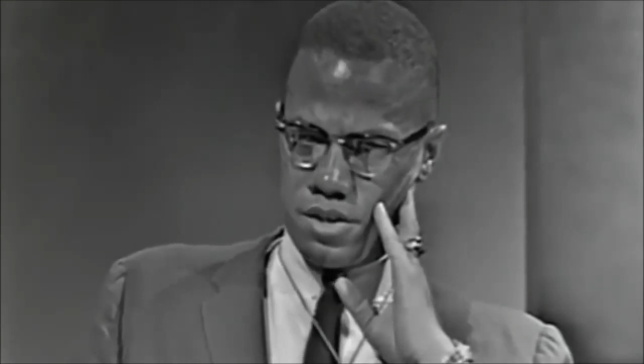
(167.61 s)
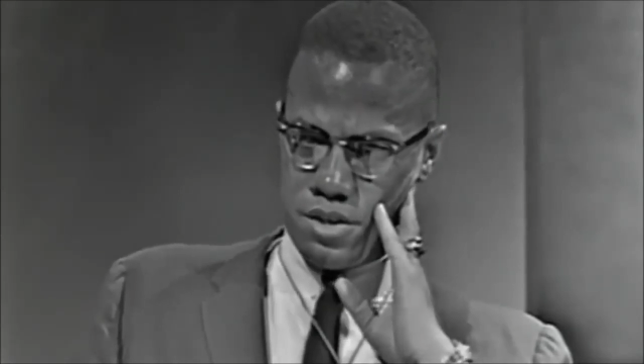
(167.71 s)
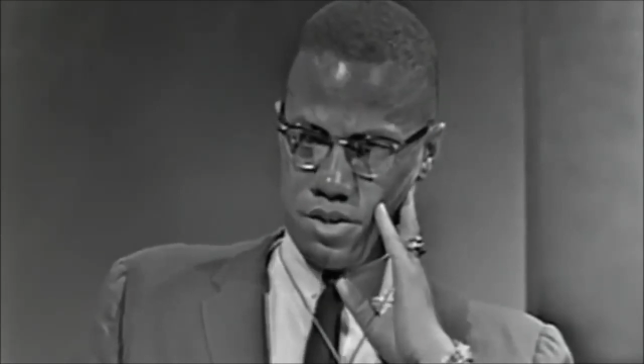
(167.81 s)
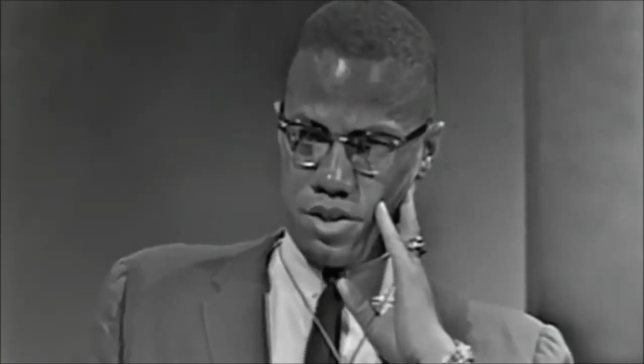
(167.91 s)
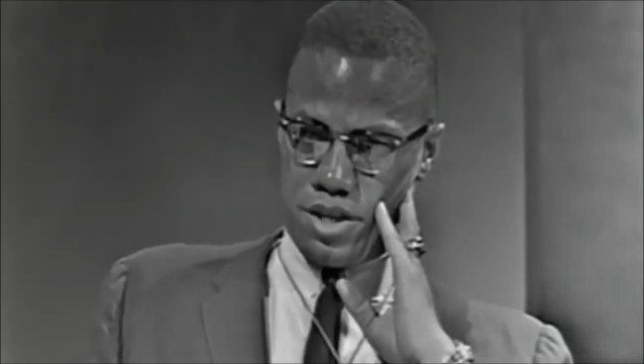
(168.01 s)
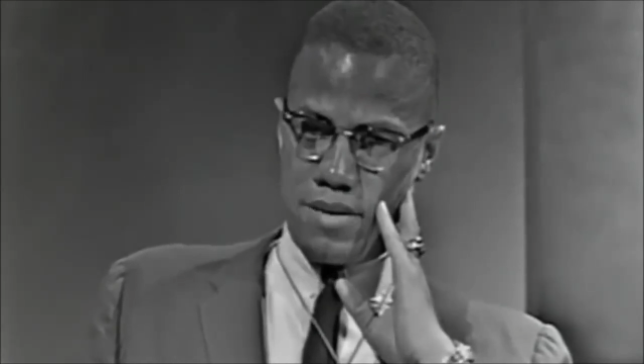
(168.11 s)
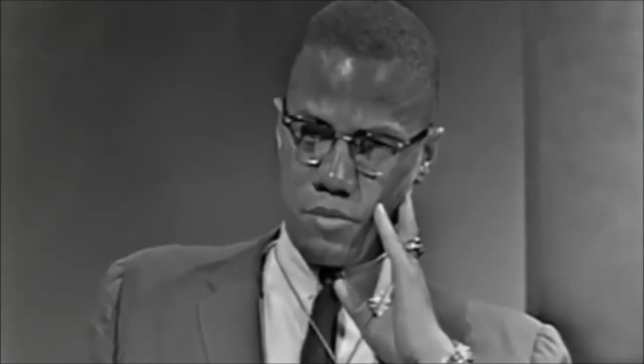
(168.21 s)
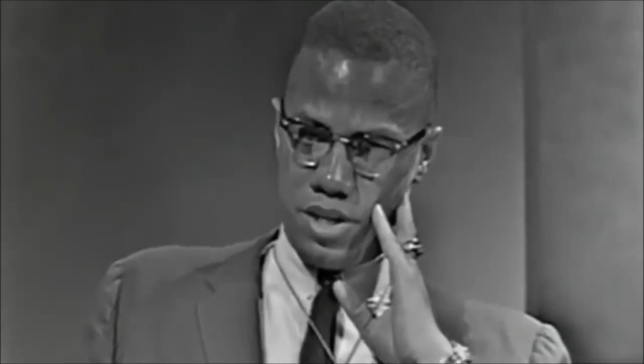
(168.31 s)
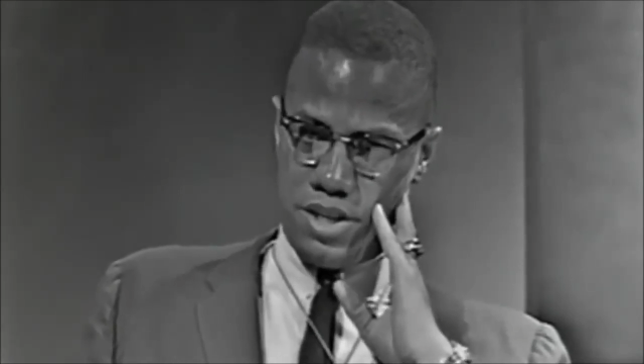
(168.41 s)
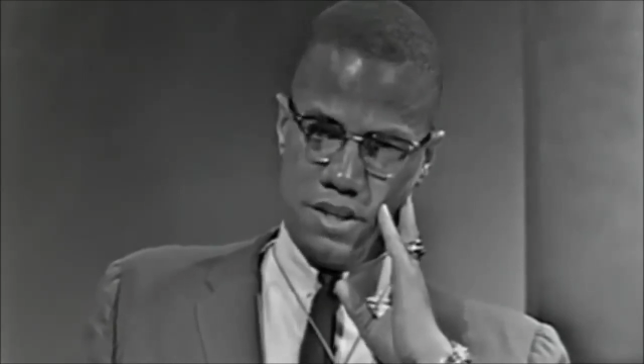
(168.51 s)
in the same
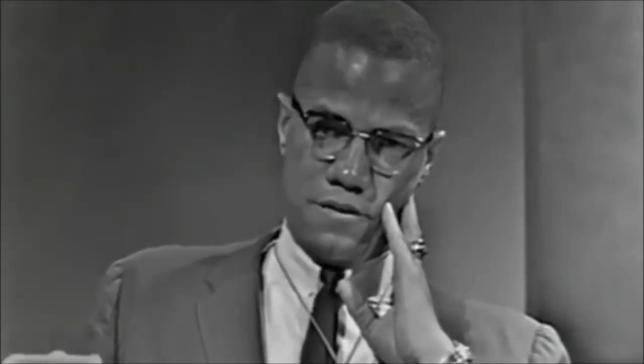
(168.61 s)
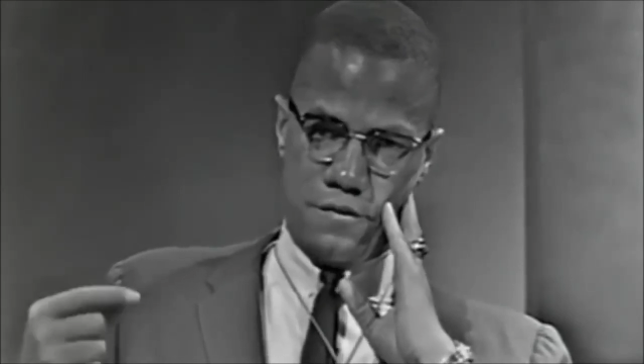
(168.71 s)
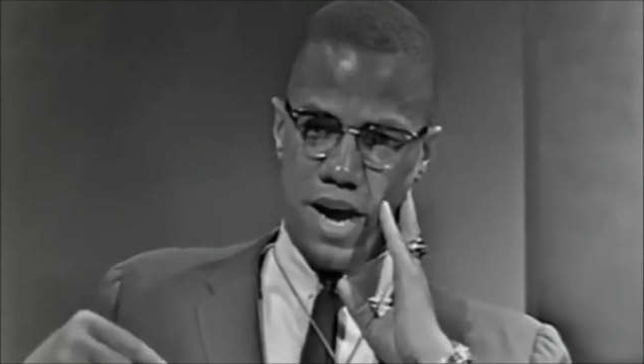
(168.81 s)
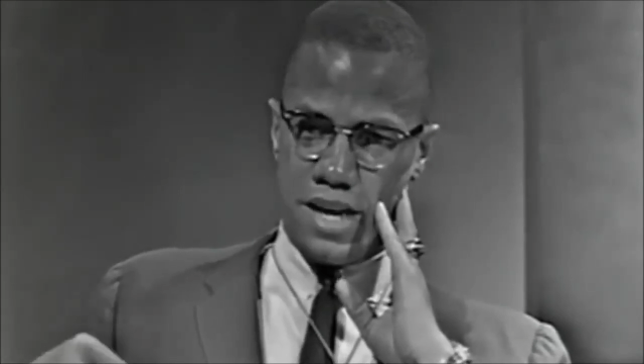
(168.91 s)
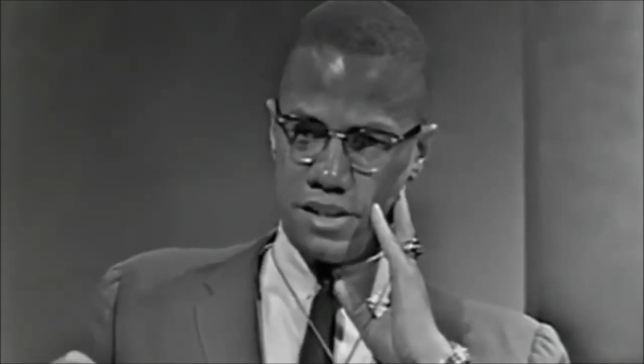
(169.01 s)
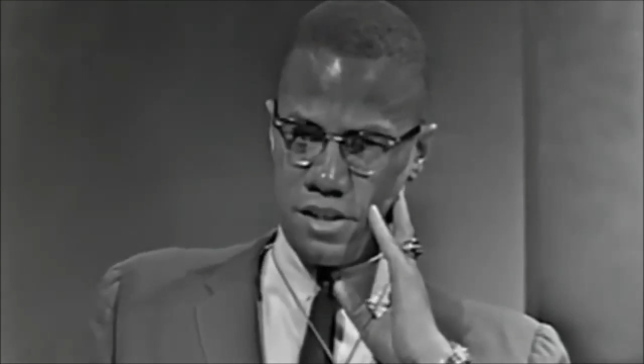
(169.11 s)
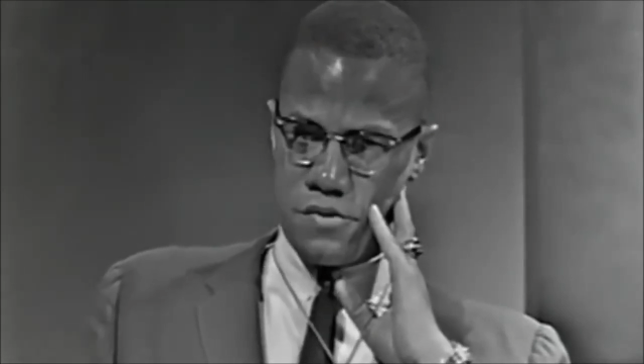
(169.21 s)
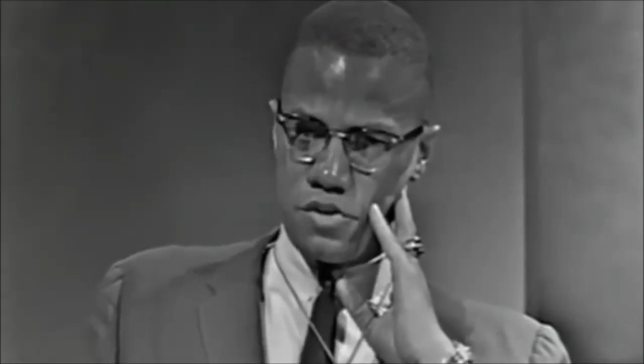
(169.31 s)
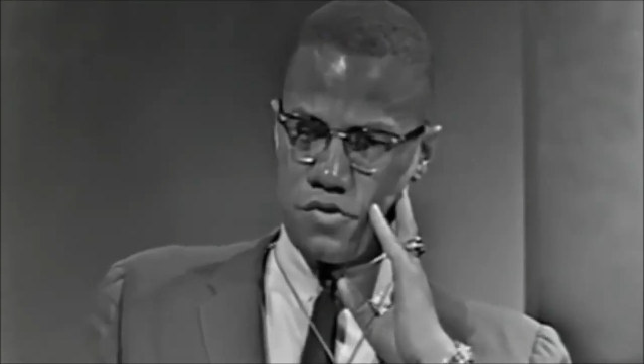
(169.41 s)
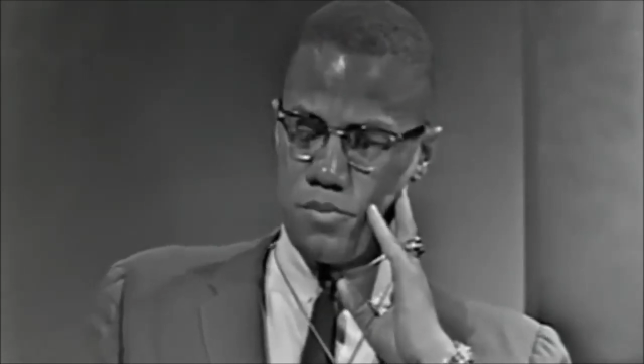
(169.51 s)
way that the fox
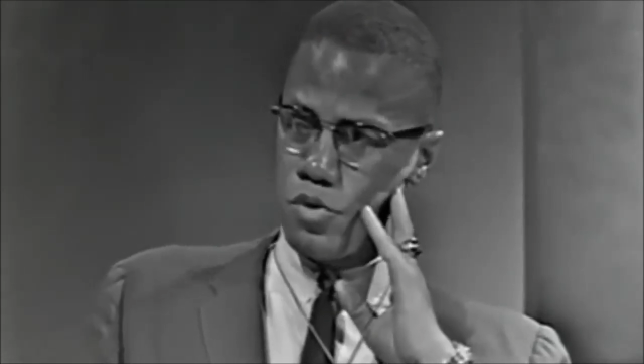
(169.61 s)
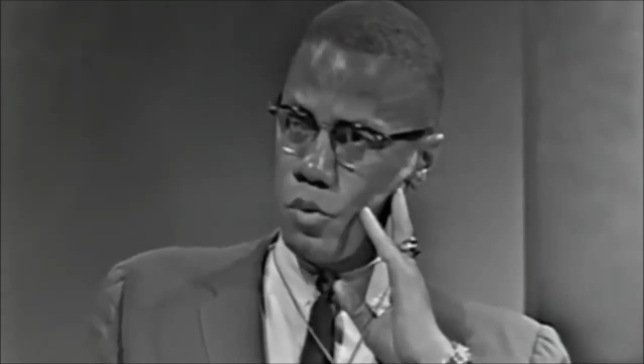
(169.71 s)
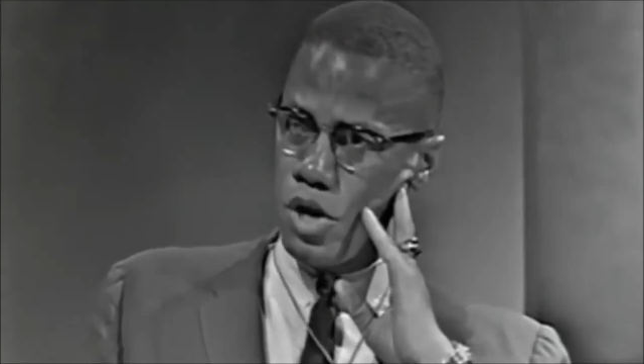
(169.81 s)
differs from the